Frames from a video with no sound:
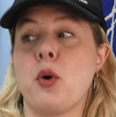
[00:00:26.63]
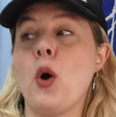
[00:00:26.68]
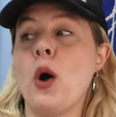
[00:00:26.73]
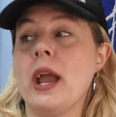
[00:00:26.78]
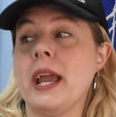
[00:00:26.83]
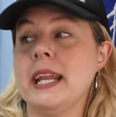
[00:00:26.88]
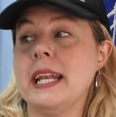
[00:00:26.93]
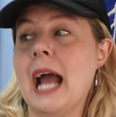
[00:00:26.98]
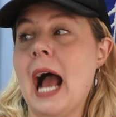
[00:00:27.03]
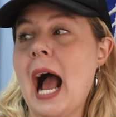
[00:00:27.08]

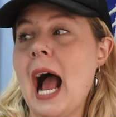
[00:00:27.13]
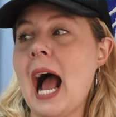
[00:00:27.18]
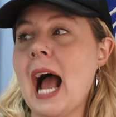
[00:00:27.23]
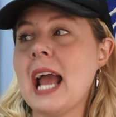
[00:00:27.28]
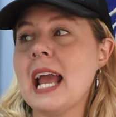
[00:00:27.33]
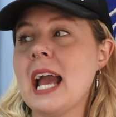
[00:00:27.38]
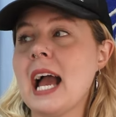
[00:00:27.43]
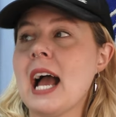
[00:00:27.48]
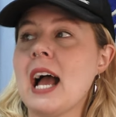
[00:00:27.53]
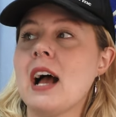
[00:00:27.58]
point.
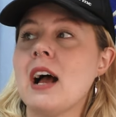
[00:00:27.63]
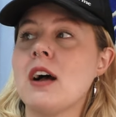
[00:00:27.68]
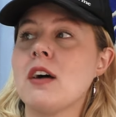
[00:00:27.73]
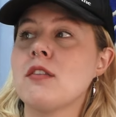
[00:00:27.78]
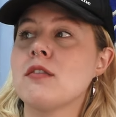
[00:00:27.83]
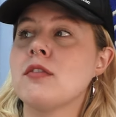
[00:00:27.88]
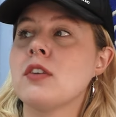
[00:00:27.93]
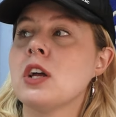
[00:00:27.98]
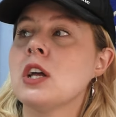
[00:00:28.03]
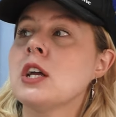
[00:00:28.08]
I
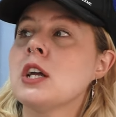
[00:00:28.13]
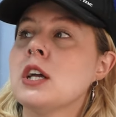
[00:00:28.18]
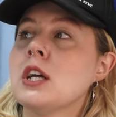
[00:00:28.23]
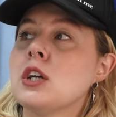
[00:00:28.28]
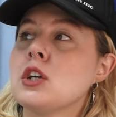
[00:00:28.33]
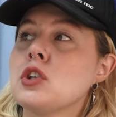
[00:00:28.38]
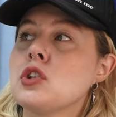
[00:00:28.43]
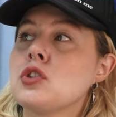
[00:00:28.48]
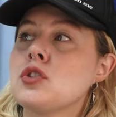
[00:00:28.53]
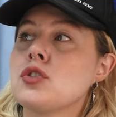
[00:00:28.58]
have
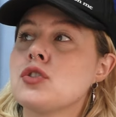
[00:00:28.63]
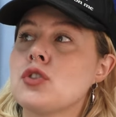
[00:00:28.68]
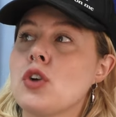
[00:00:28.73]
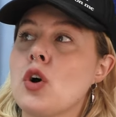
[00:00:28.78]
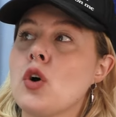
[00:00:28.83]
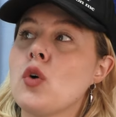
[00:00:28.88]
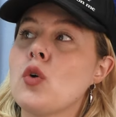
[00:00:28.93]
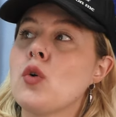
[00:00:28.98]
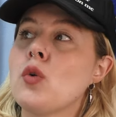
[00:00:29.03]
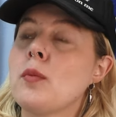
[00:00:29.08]

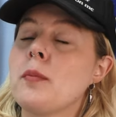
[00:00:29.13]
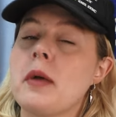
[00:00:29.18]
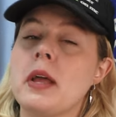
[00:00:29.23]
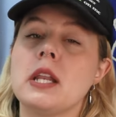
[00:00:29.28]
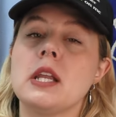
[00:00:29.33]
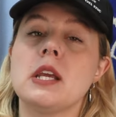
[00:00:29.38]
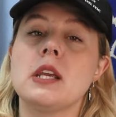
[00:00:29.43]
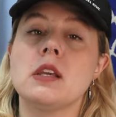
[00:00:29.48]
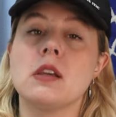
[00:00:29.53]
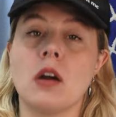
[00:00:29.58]
so
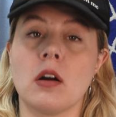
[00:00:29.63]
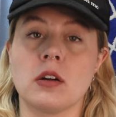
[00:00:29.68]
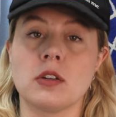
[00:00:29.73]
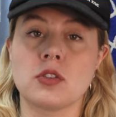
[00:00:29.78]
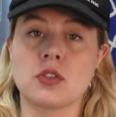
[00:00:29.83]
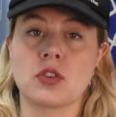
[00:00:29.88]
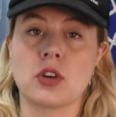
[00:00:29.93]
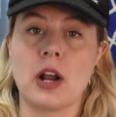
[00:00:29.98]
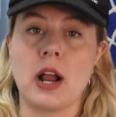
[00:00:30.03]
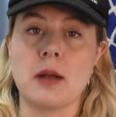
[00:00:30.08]
many
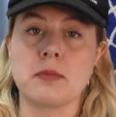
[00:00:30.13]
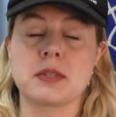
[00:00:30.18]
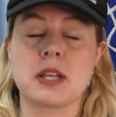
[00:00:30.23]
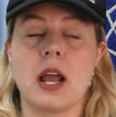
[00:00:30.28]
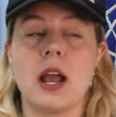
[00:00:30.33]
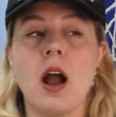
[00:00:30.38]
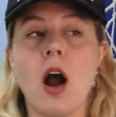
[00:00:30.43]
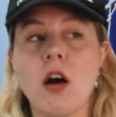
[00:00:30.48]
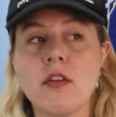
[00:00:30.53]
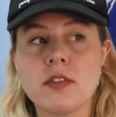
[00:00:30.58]
yarn scraps.
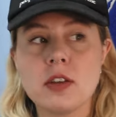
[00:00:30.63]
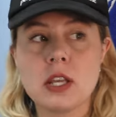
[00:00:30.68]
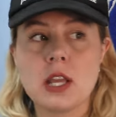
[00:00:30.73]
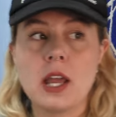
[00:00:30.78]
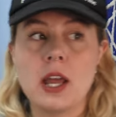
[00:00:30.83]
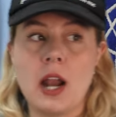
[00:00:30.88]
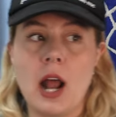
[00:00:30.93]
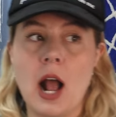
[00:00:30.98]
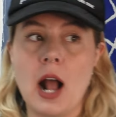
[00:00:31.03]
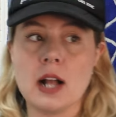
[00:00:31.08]
I often
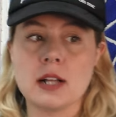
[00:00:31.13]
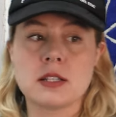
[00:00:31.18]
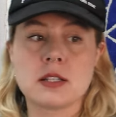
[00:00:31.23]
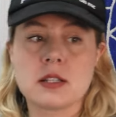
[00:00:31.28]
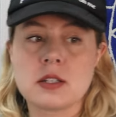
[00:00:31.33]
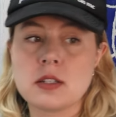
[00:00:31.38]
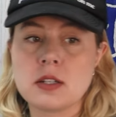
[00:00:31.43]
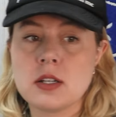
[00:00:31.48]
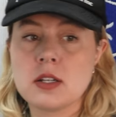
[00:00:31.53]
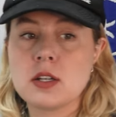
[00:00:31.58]
get
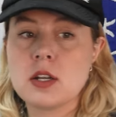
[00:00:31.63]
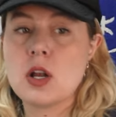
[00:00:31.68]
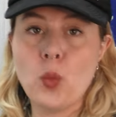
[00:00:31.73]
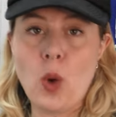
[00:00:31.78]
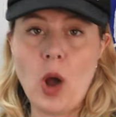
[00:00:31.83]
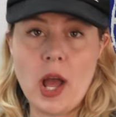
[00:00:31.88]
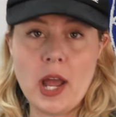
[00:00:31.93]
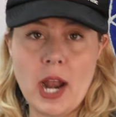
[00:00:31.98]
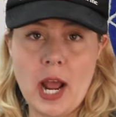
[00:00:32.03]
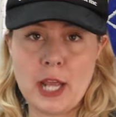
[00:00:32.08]
asked
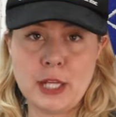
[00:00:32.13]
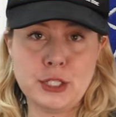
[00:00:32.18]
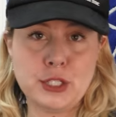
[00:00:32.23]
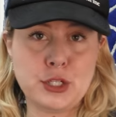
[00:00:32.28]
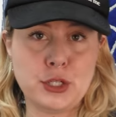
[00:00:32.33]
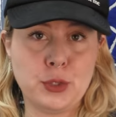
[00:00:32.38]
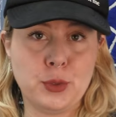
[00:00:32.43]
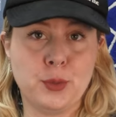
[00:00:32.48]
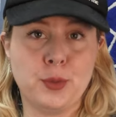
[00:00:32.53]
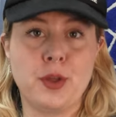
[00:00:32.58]
what I
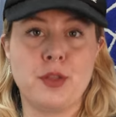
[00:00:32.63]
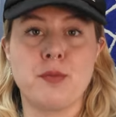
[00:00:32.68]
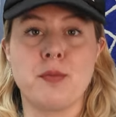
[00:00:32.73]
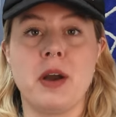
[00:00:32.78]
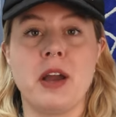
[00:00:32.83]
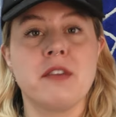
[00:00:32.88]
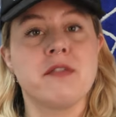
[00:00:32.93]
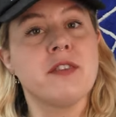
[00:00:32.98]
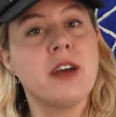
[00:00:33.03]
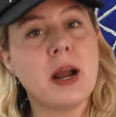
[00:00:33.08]
do with
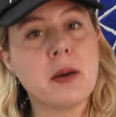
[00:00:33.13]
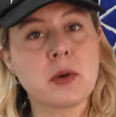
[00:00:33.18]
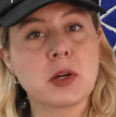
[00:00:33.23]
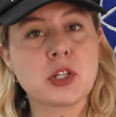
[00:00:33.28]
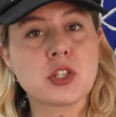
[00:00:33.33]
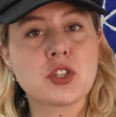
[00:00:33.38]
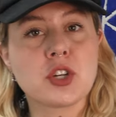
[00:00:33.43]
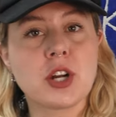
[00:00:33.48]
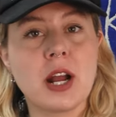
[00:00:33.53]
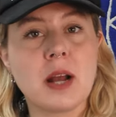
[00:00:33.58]
my
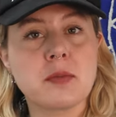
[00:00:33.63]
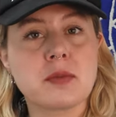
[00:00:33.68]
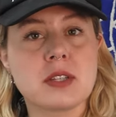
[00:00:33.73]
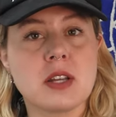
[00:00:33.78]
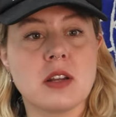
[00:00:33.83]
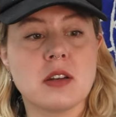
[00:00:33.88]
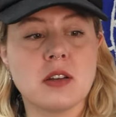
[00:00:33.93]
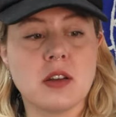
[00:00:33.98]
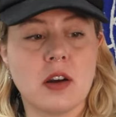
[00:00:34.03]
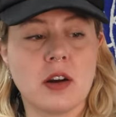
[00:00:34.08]
fabric scraps
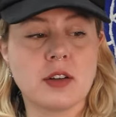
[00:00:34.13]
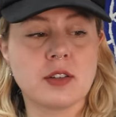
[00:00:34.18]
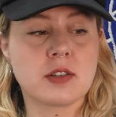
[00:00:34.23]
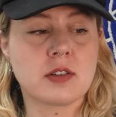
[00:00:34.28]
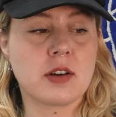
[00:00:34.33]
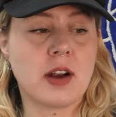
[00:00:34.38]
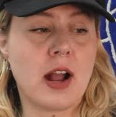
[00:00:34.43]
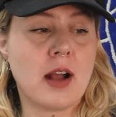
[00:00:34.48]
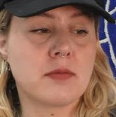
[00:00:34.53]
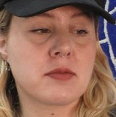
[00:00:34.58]
and yarn
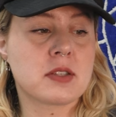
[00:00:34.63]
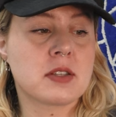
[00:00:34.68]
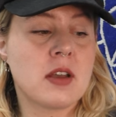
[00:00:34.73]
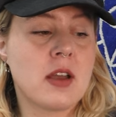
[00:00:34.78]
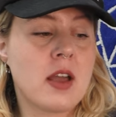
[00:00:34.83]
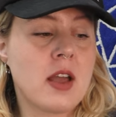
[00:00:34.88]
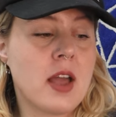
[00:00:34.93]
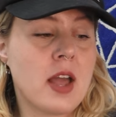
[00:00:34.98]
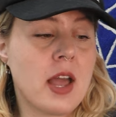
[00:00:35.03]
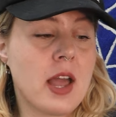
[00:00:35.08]
scraps,
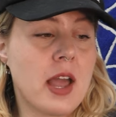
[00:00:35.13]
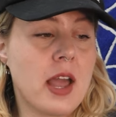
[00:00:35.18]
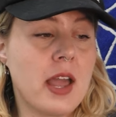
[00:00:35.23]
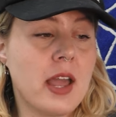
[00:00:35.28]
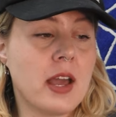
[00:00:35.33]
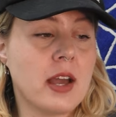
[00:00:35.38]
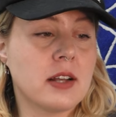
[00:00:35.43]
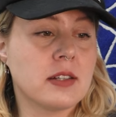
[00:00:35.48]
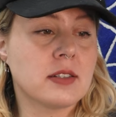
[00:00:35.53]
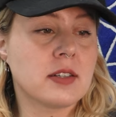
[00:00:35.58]

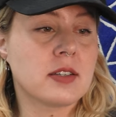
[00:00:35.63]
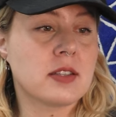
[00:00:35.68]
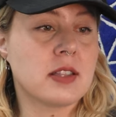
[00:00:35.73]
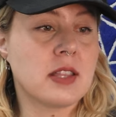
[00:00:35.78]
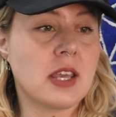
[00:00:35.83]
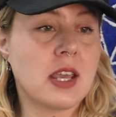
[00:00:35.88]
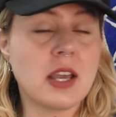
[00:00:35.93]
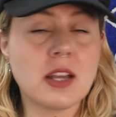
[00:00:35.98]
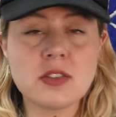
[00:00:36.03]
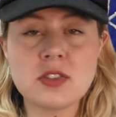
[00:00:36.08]
and
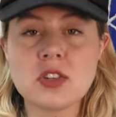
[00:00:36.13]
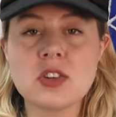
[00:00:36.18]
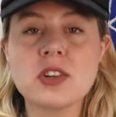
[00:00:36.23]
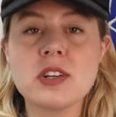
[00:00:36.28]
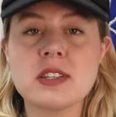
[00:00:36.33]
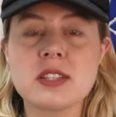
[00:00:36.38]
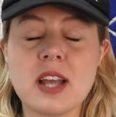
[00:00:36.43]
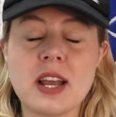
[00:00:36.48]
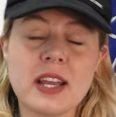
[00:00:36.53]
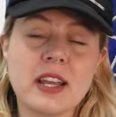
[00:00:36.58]
the answer
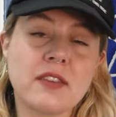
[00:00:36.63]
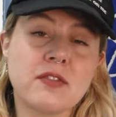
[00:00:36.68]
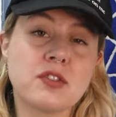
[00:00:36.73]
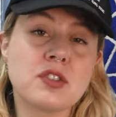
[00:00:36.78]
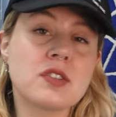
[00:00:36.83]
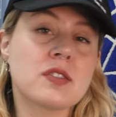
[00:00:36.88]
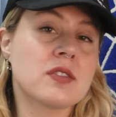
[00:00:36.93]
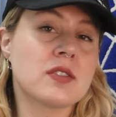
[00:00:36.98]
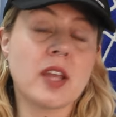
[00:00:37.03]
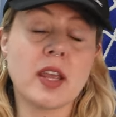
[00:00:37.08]
is I have
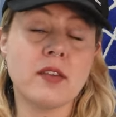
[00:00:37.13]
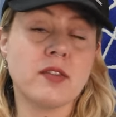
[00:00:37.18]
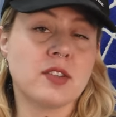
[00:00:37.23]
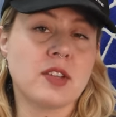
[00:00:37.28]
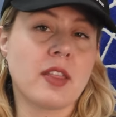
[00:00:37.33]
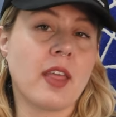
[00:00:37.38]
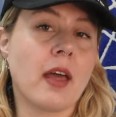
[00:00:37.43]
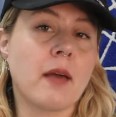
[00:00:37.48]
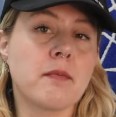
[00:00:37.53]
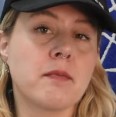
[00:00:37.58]
just
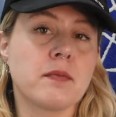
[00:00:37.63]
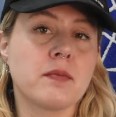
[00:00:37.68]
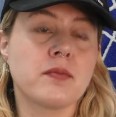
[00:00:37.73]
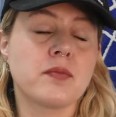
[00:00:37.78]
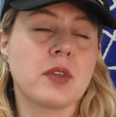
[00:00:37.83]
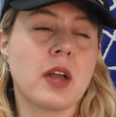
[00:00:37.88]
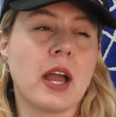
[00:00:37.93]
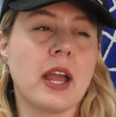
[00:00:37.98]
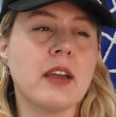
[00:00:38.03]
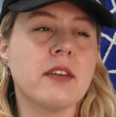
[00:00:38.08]
saved them.
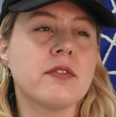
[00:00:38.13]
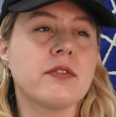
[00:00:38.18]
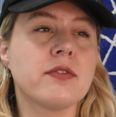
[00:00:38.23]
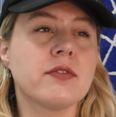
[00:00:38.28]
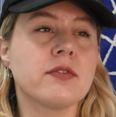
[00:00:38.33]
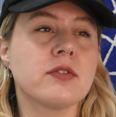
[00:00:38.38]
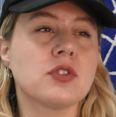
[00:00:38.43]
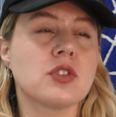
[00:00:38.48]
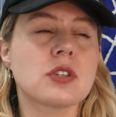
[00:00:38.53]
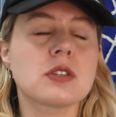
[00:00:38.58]
I have
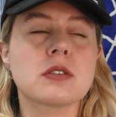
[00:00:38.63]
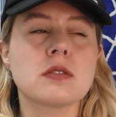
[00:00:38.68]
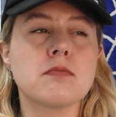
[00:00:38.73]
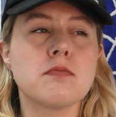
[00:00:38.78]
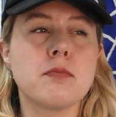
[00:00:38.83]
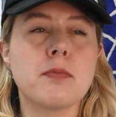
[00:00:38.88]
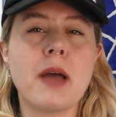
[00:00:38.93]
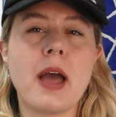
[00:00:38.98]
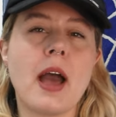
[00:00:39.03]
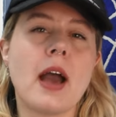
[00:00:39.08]
just
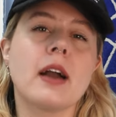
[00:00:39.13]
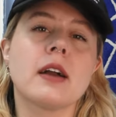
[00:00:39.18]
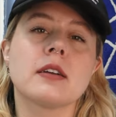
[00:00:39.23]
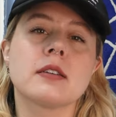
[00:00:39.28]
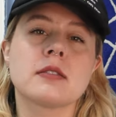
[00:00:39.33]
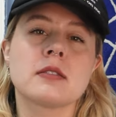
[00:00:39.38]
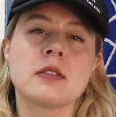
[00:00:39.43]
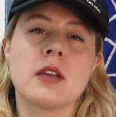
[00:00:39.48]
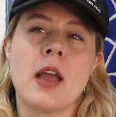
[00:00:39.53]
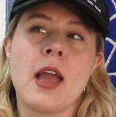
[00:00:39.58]

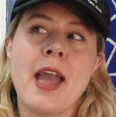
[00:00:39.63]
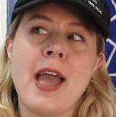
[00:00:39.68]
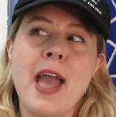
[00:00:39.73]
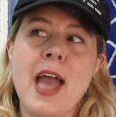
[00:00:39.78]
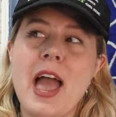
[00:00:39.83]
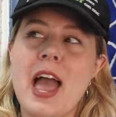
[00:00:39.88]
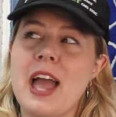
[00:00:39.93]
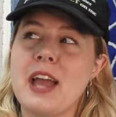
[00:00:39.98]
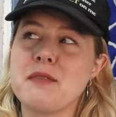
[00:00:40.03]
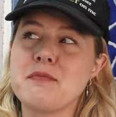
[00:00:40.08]
bags
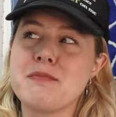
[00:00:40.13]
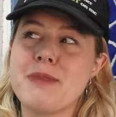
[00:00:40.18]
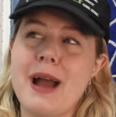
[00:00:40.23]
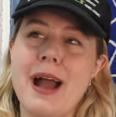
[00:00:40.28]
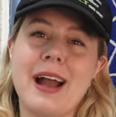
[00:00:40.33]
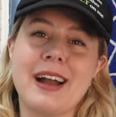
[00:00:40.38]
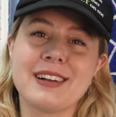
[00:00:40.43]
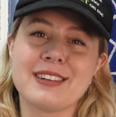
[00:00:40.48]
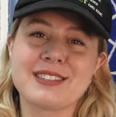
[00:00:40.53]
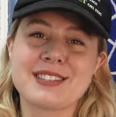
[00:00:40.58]
and
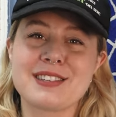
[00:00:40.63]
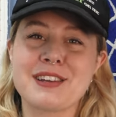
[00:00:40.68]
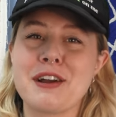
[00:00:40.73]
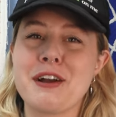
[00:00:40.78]
bags